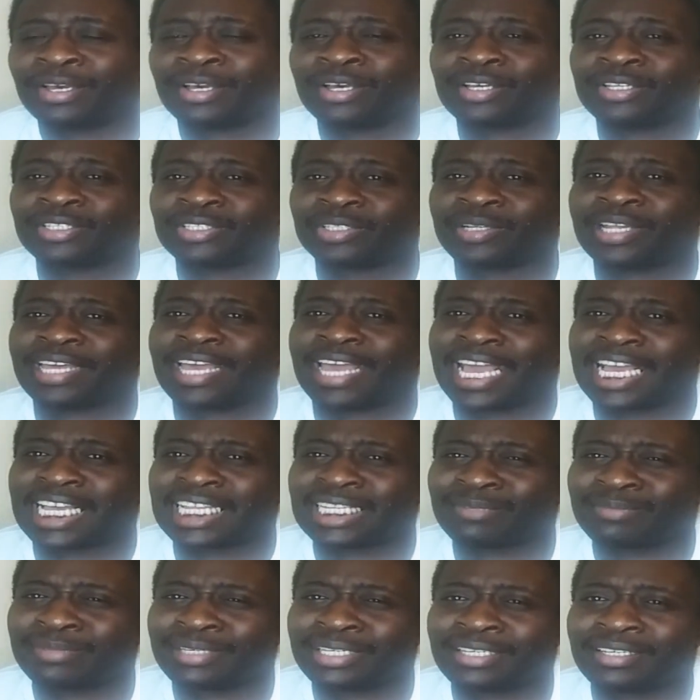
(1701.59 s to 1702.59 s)
So they
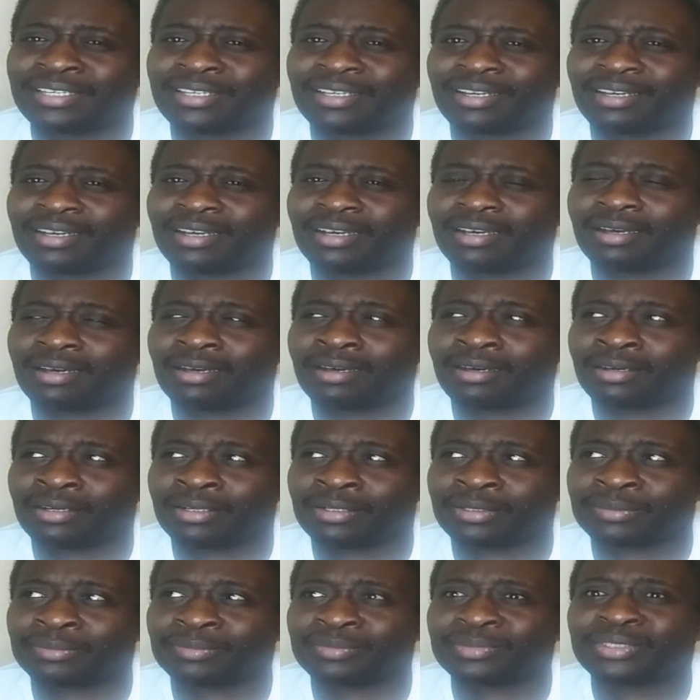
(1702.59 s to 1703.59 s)
asked me
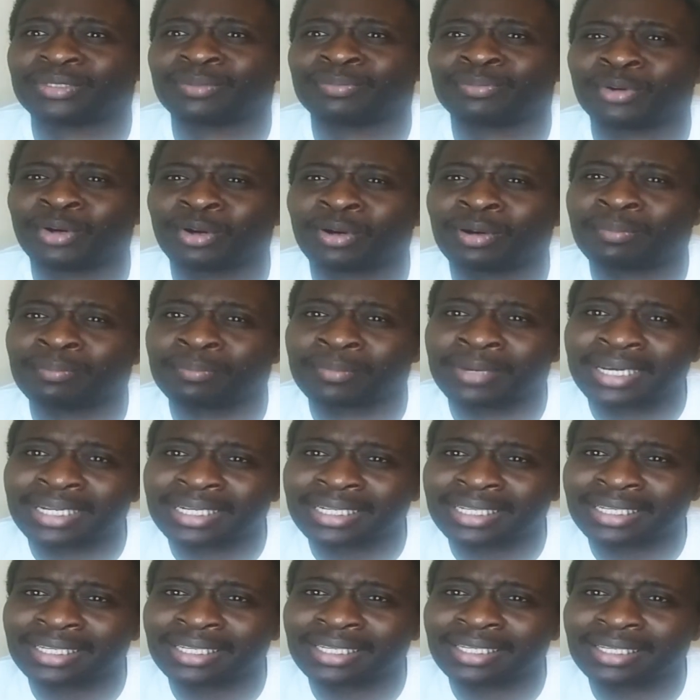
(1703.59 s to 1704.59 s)
to borrow
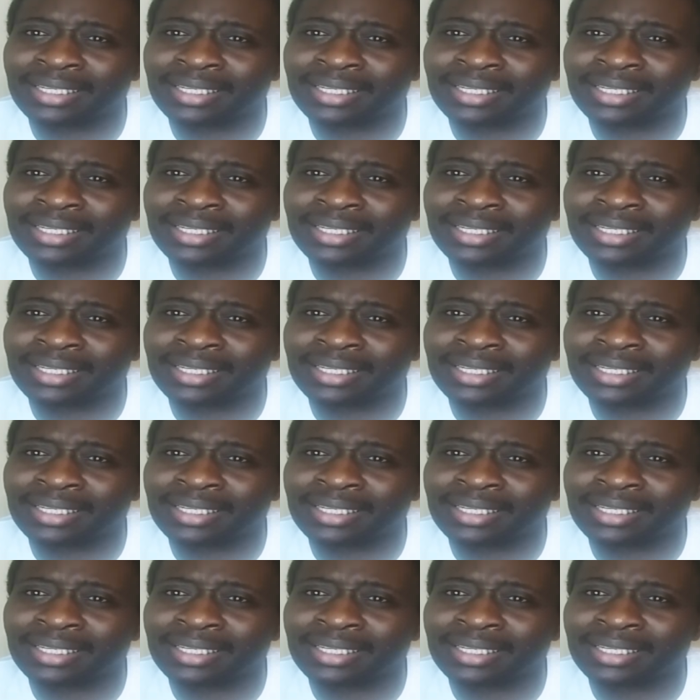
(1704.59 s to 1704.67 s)
money.